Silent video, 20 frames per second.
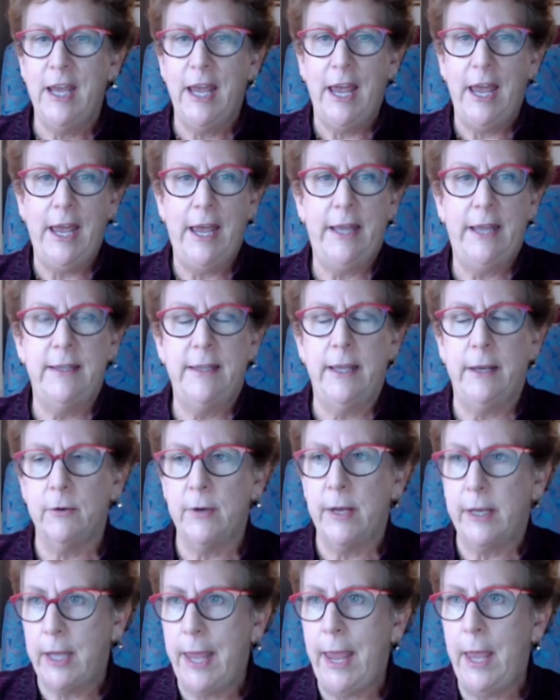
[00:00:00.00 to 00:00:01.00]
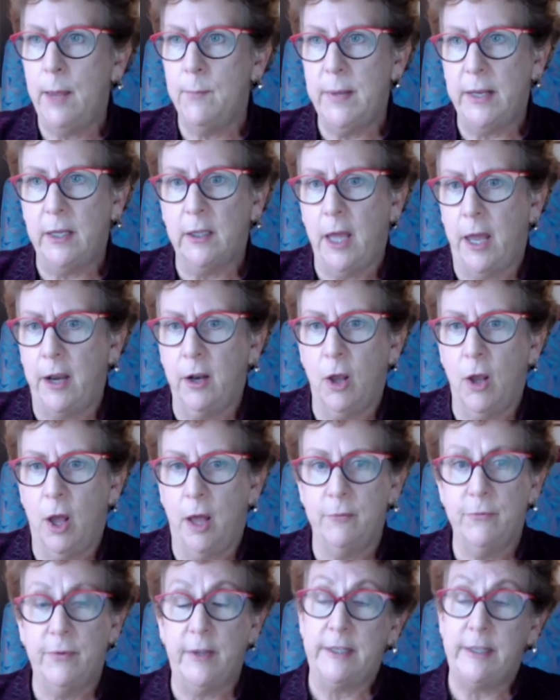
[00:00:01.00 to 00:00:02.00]
and there can be a lot of
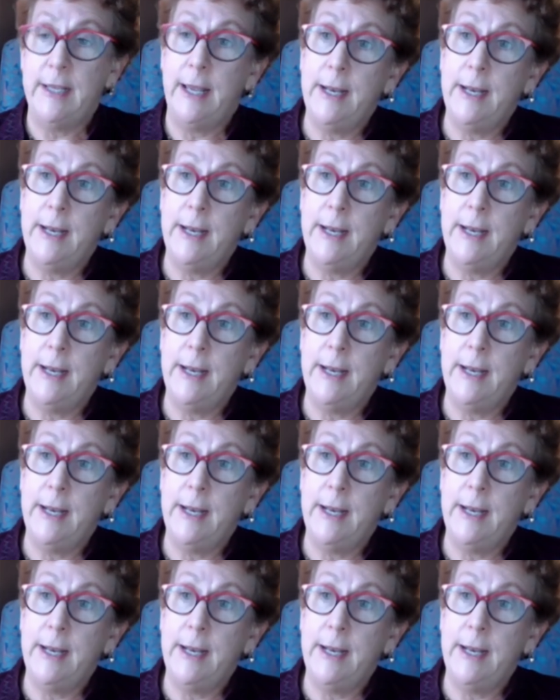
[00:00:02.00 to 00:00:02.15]
conflict.